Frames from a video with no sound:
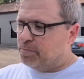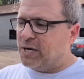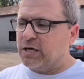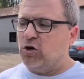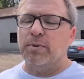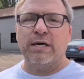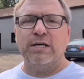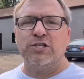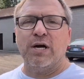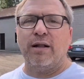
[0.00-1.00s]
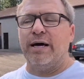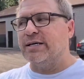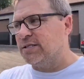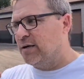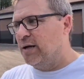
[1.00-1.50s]
Big cubic inch
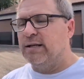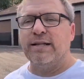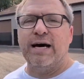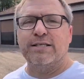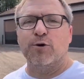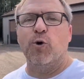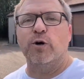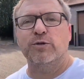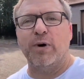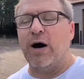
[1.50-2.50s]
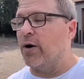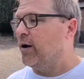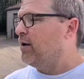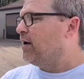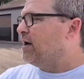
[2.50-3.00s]
LS, lots of horsepower.
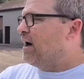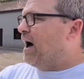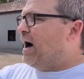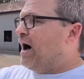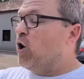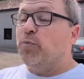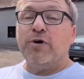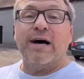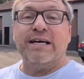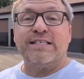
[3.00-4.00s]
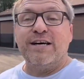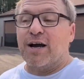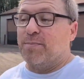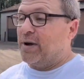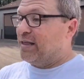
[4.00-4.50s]
I hope you guys dug
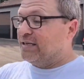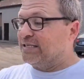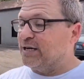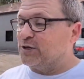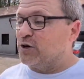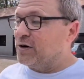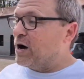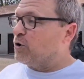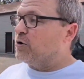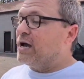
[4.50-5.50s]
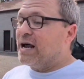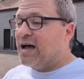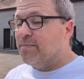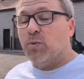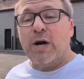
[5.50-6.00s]
it, man. This thing turned out great. I
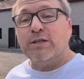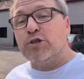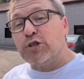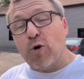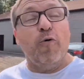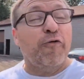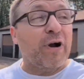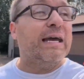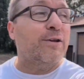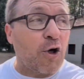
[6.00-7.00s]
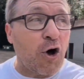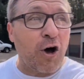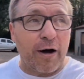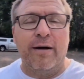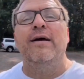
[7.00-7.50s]
have been waiting so freaking
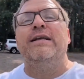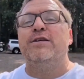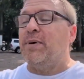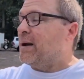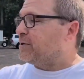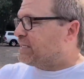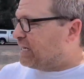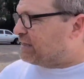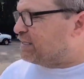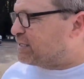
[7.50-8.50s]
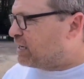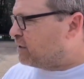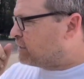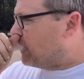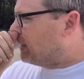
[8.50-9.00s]
long to be able to get the
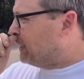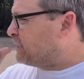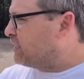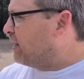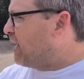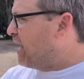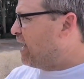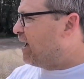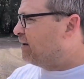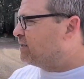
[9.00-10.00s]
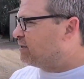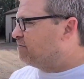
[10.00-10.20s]
stickers on this, and